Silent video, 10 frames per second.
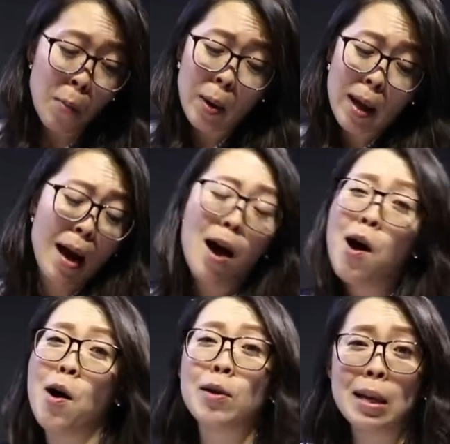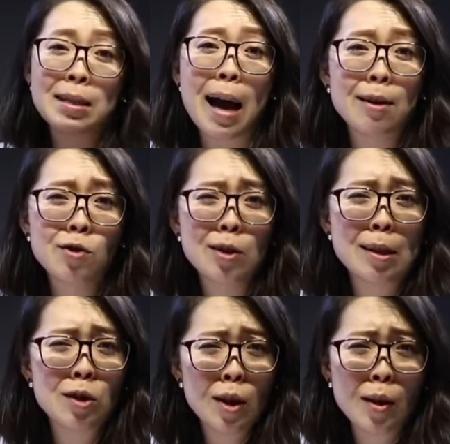but it's
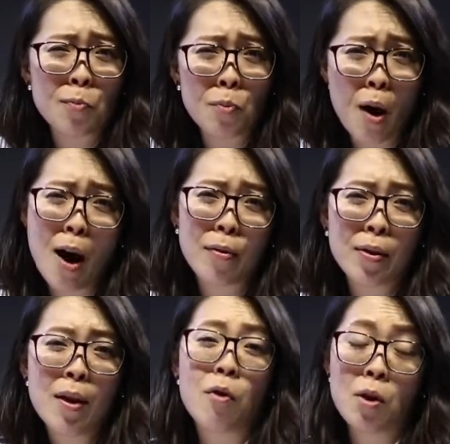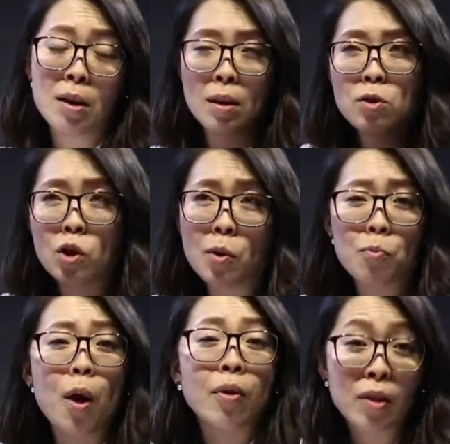actually chicken broth, or a
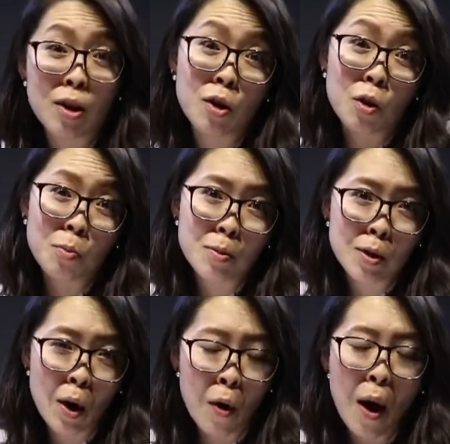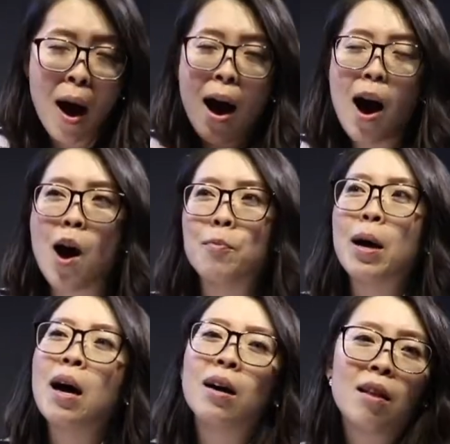chicken broth cube. So
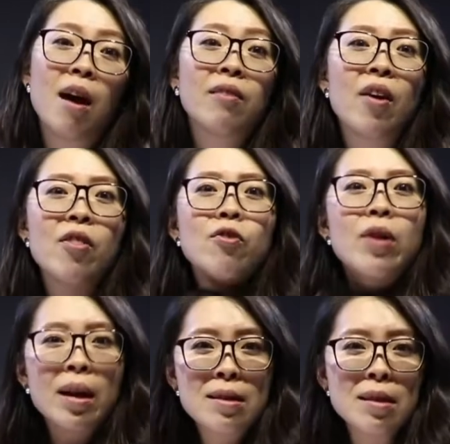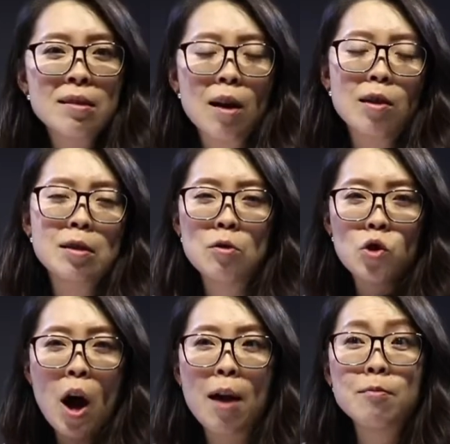a lot of other netizens also
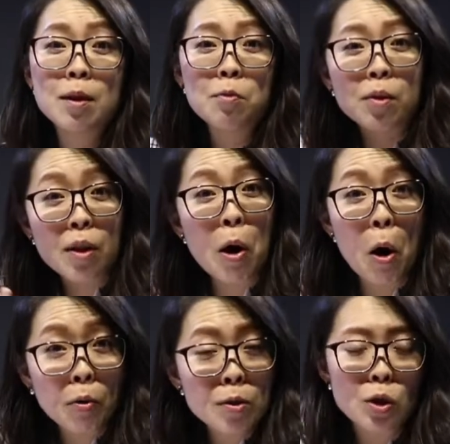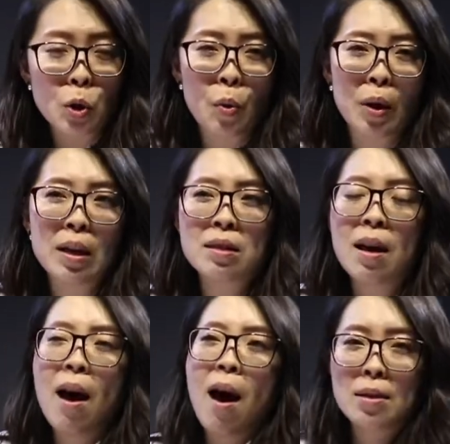chimed in with their own stories.
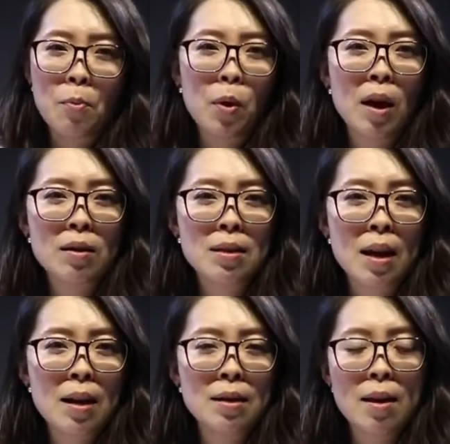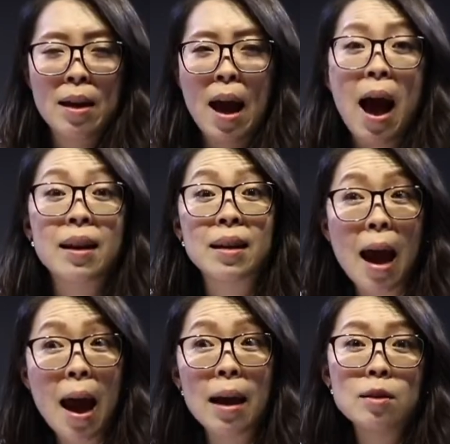Someone else said they had an
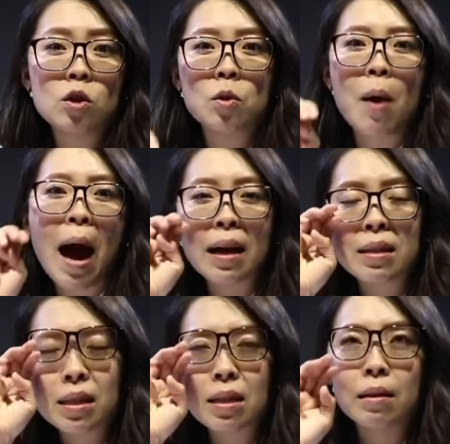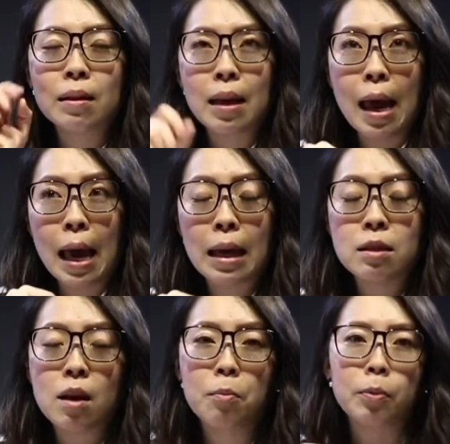aunt who accidentally
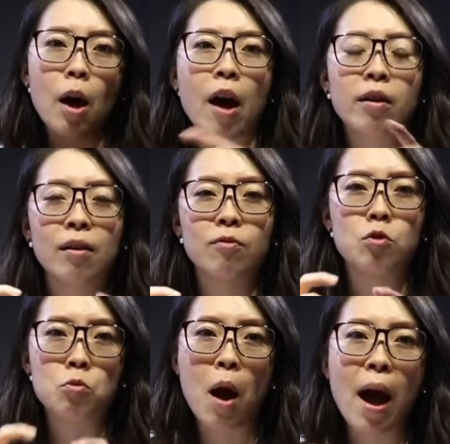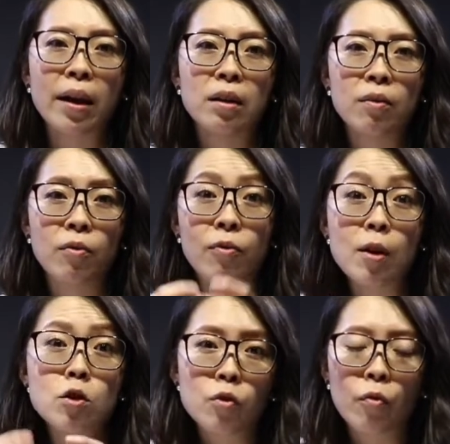ate a block of dried
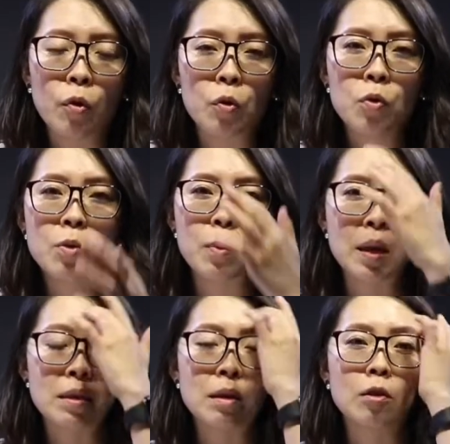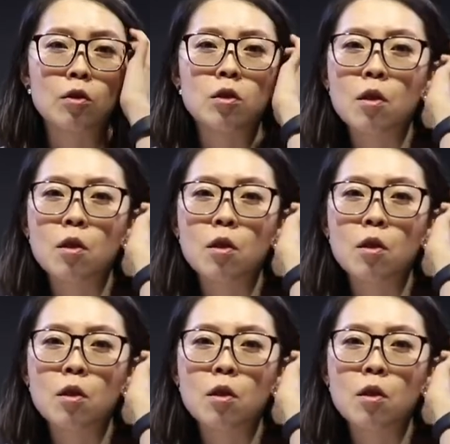fish food because it looked